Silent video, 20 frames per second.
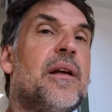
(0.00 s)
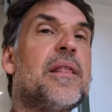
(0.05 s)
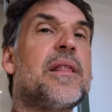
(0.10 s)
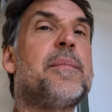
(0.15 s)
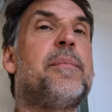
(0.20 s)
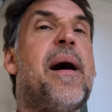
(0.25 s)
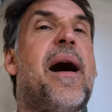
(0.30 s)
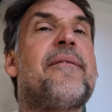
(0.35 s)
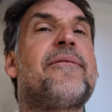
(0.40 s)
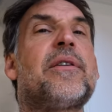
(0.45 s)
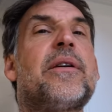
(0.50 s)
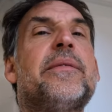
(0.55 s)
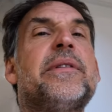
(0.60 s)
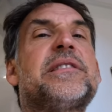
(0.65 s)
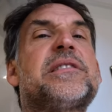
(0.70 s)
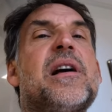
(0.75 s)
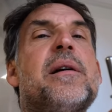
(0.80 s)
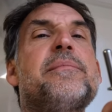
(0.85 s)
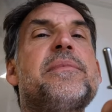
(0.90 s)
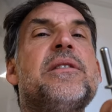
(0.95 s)
The pop
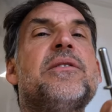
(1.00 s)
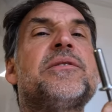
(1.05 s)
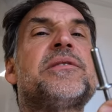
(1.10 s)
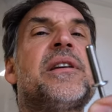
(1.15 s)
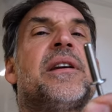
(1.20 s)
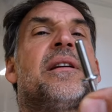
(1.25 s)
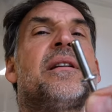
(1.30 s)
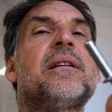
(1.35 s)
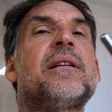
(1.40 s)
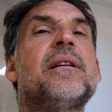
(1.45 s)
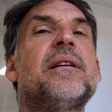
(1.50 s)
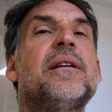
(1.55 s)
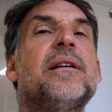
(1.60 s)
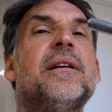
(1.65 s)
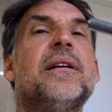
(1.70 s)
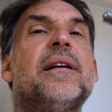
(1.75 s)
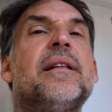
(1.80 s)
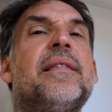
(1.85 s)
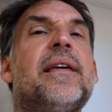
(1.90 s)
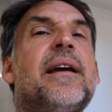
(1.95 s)
rivets I'm using,
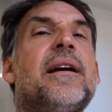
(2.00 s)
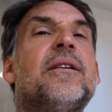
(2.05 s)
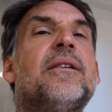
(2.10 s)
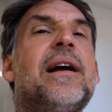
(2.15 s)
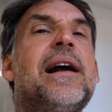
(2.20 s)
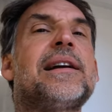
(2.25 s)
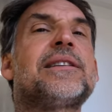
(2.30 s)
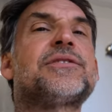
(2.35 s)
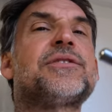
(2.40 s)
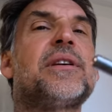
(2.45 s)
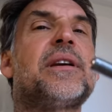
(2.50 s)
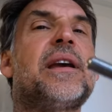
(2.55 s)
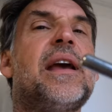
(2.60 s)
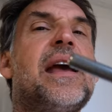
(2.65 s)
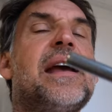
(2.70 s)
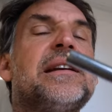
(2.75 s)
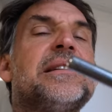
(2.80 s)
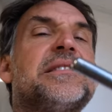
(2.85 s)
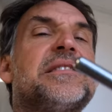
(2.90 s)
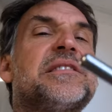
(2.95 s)
they are actually
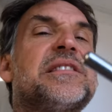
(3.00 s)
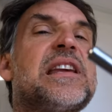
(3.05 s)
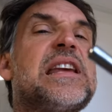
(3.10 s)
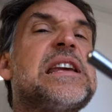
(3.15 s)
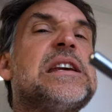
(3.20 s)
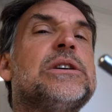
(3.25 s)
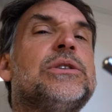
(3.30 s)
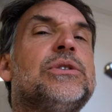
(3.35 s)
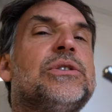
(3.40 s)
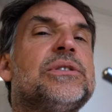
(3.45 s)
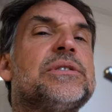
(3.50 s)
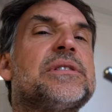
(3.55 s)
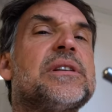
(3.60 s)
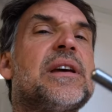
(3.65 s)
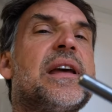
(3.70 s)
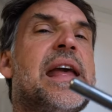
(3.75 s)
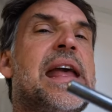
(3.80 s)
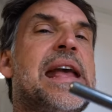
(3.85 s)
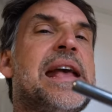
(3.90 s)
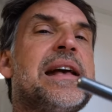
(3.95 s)
a sealed
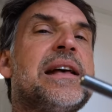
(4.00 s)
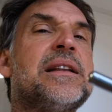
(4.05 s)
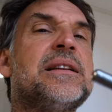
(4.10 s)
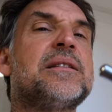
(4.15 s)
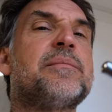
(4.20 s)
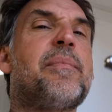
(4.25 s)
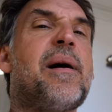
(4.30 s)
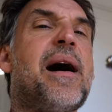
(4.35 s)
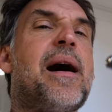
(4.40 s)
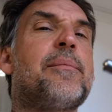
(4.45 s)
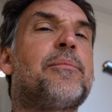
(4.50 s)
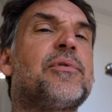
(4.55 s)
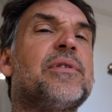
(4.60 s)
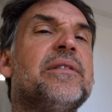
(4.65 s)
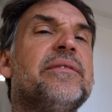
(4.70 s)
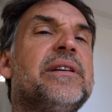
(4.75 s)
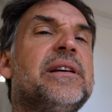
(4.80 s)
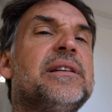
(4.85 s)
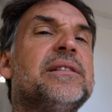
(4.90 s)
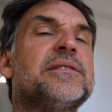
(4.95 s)
end pop
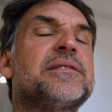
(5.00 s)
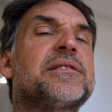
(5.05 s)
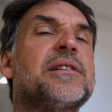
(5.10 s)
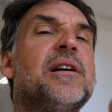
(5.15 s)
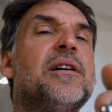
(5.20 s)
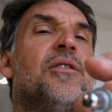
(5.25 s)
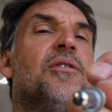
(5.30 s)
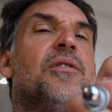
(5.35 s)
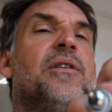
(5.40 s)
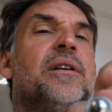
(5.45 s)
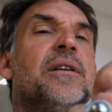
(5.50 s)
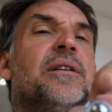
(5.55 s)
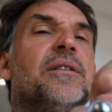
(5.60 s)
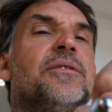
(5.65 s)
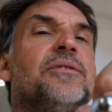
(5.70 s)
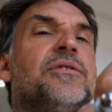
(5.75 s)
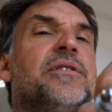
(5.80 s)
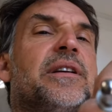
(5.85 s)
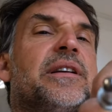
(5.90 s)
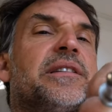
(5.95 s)
rivet. So
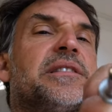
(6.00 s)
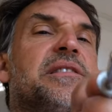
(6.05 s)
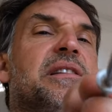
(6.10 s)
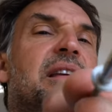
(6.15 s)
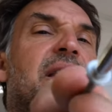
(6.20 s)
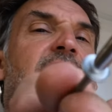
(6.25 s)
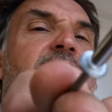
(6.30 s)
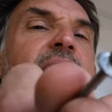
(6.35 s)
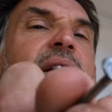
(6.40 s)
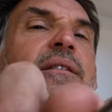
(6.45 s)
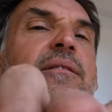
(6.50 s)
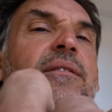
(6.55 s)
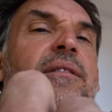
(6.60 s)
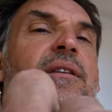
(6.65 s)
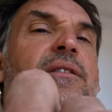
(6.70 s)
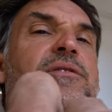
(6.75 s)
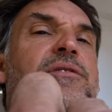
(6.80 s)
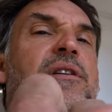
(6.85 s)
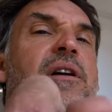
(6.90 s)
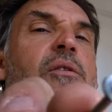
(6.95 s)
you can see
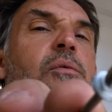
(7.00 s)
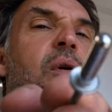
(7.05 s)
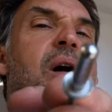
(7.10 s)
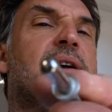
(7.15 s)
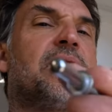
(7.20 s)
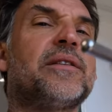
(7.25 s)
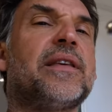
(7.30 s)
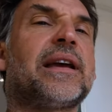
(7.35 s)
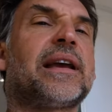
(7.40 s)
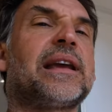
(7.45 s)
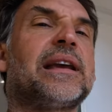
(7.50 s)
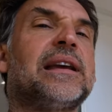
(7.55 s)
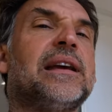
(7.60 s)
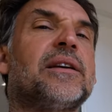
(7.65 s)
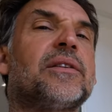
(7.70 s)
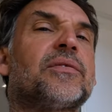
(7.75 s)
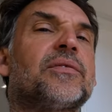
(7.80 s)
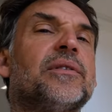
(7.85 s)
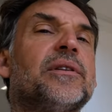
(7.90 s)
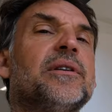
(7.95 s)
there's no water that can
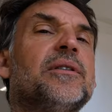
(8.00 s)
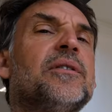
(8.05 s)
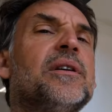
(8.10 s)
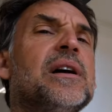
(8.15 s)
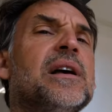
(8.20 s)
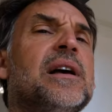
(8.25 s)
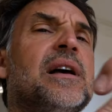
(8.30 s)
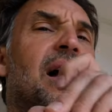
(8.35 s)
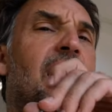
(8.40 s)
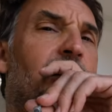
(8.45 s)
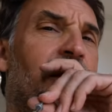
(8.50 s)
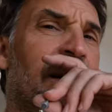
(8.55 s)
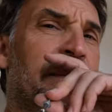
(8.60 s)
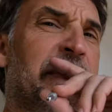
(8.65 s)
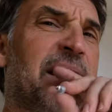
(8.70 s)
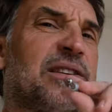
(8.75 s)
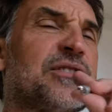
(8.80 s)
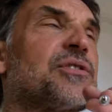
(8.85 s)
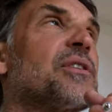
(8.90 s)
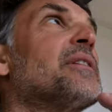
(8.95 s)
get through. I want to
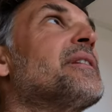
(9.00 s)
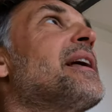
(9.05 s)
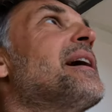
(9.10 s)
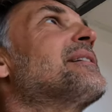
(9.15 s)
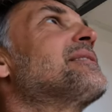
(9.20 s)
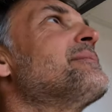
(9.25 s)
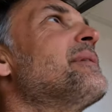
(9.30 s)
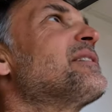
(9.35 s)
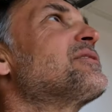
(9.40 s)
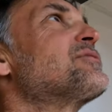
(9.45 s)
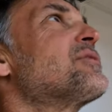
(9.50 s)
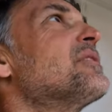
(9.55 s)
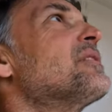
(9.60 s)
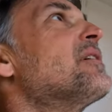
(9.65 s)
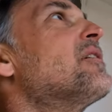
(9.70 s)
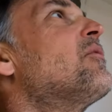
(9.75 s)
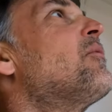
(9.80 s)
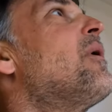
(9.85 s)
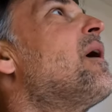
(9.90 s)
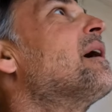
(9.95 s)
make sure that, to make sure
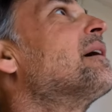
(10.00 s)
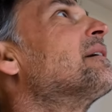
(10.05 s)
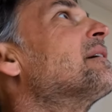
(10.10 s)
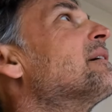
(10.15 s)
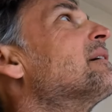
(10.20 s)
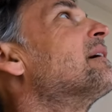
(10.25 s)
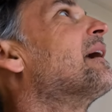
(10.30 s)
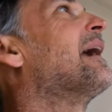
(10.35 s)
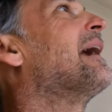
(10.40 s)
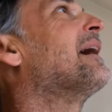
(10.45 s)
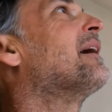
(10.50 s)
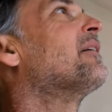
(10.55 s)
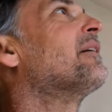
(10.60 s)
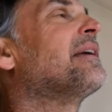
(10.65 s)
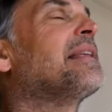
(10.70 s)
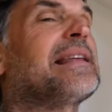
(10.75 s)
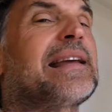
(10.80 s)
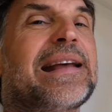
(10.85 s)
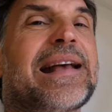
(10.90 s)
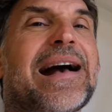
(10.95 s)
no water, air,
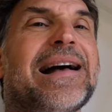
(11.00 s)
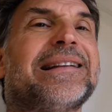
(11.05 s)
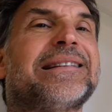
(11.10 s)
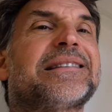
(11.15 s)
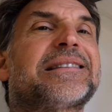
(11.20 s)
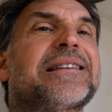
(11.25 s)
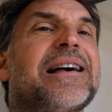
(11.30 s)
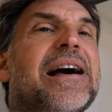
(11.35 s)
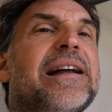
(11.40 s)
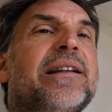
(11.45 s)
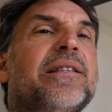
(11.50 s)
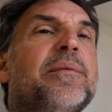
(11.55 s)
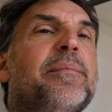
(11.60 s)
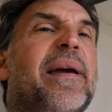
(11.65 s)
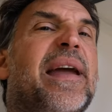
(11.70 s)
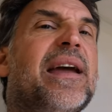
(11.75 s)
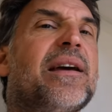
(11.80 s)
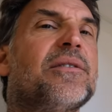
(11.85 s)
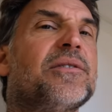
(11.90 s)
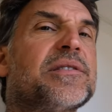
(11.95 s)
anything got inside of the
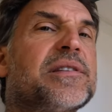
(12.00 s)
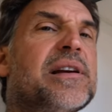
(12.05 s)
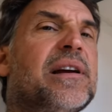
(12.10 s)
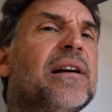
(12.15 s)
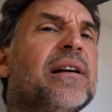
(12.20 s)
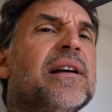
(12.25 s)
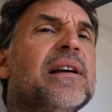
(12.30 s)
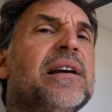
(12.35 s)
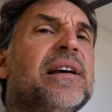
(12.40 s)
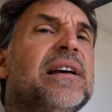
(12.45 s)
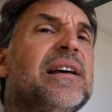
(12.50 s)
panels here.